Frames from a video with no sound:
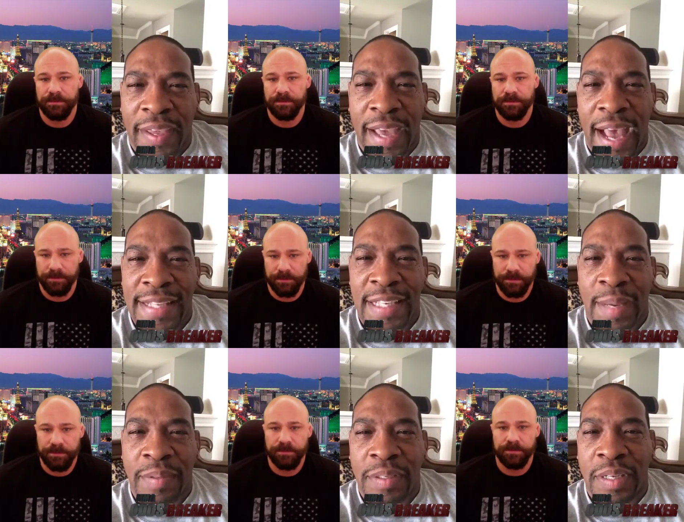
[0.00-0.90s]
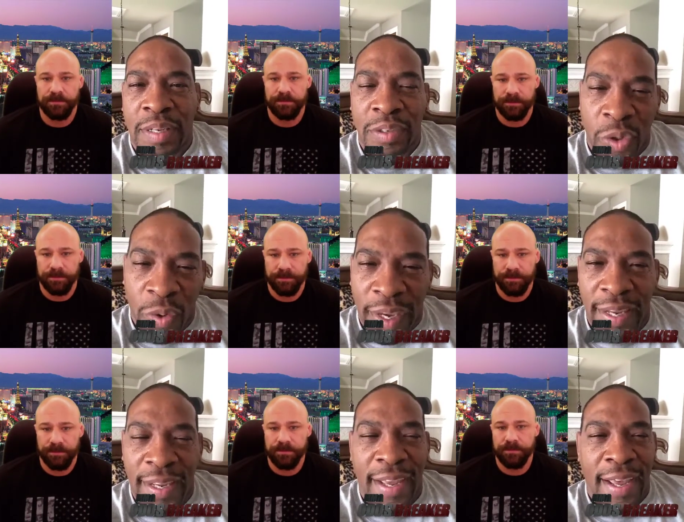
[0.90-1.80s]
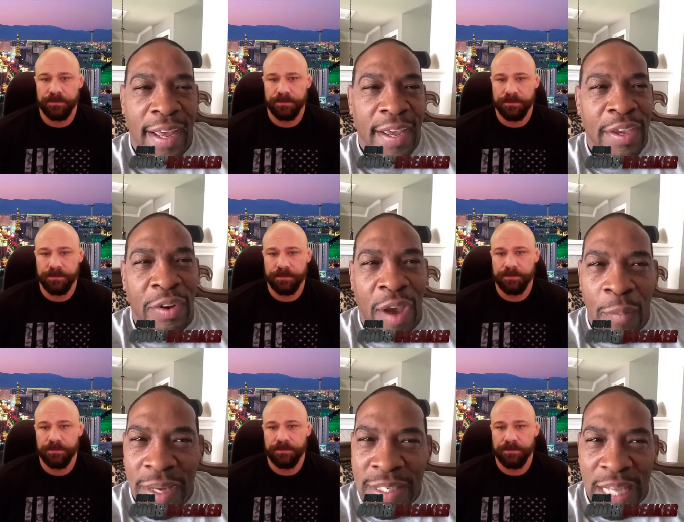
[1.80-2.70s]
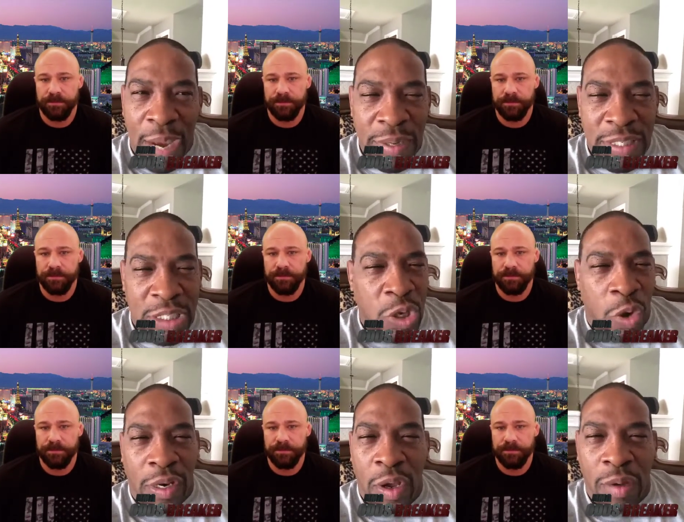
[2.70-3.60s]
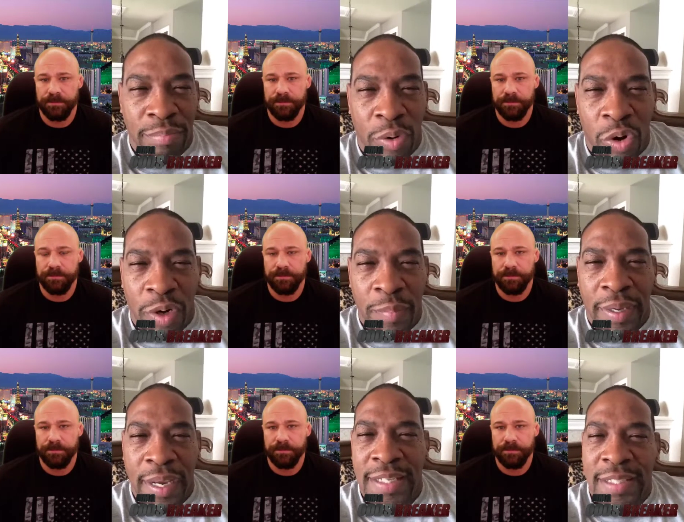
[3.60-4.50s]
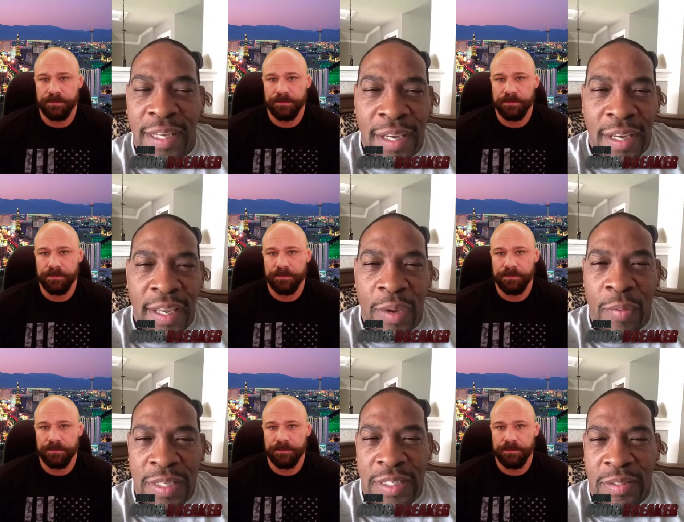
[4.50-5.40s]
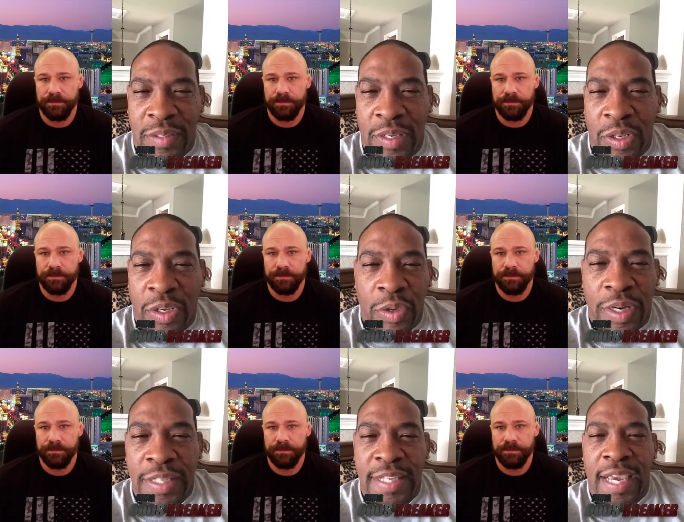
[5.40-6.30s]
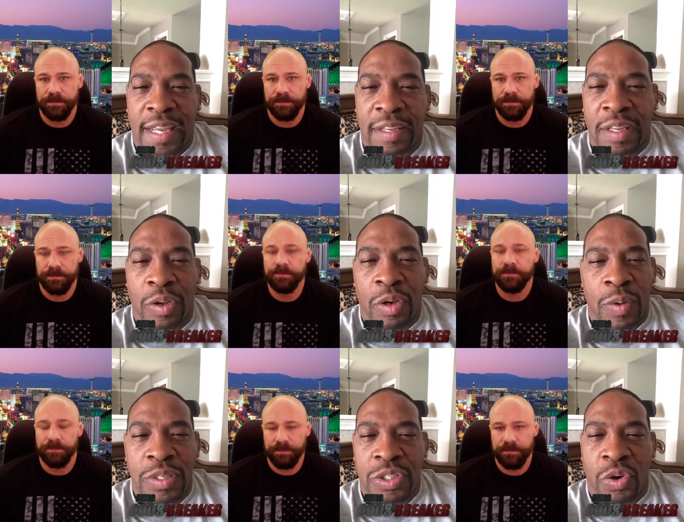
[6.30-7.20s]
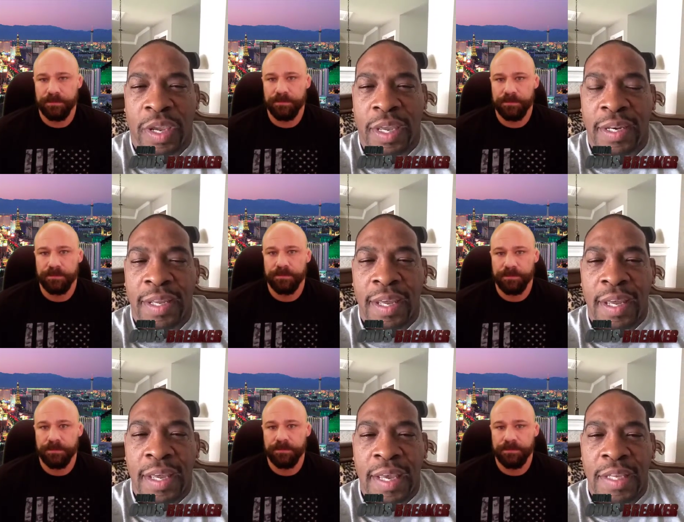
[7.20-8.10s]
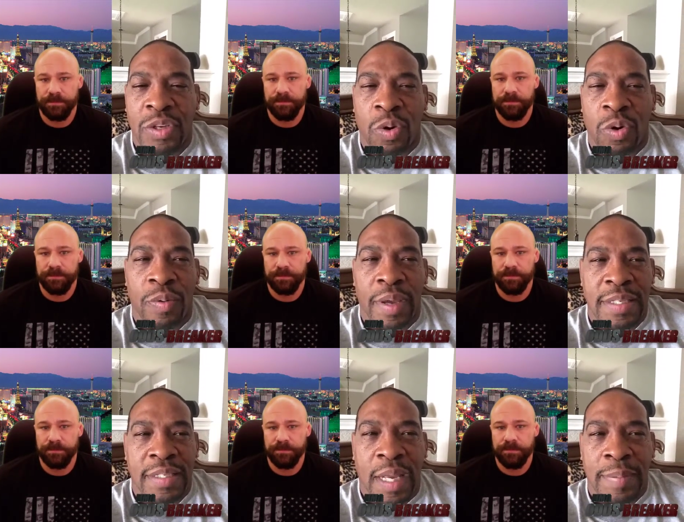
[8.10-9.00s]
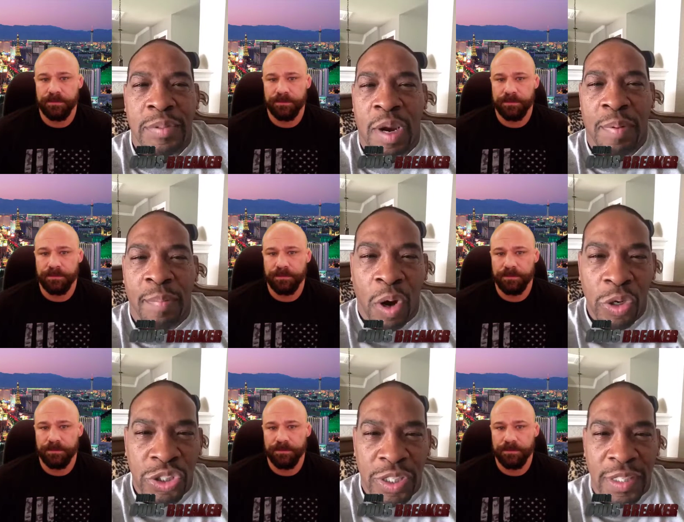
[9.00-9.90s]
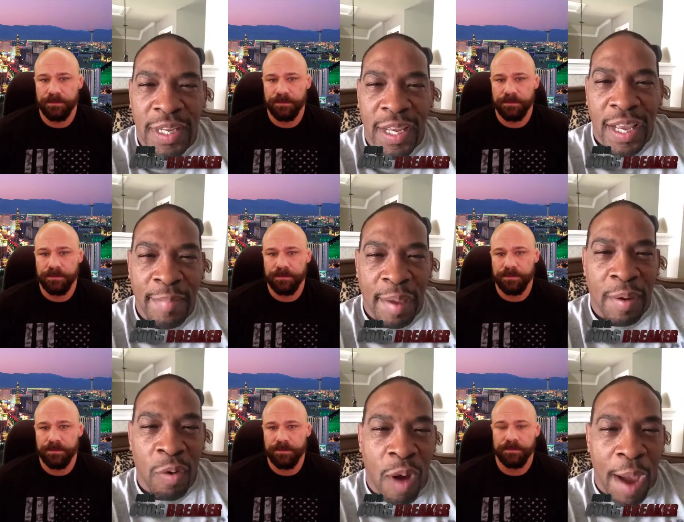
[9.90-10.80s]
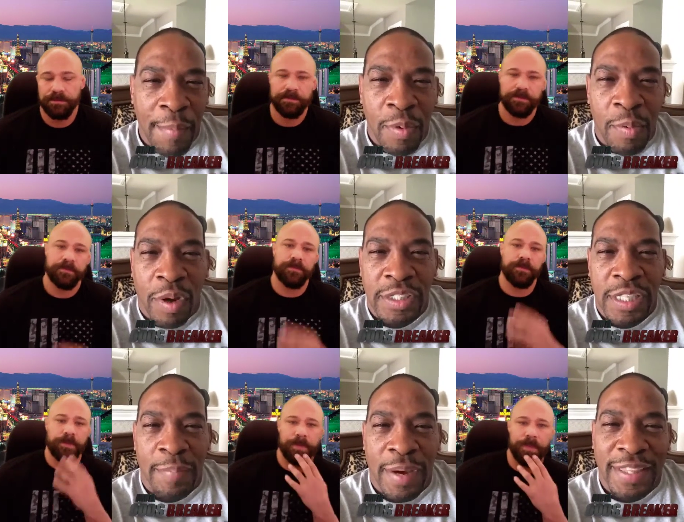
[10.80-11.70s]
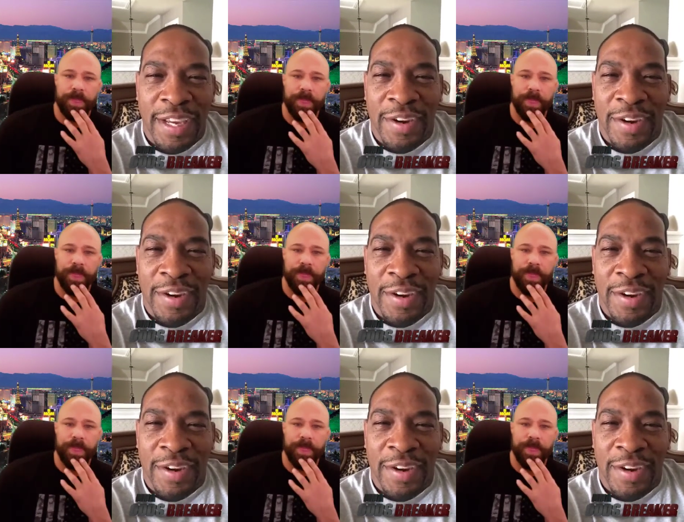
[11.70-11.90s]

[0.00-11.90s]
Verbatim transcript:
Speaker 1: the concept and, and doing it, you know, I wasn't I wasn't totally on board because it wasn't you know you, you didn't see it. You know, no one's doing it, and so as an upstart promotion, I'm like, man, why would we want to jump out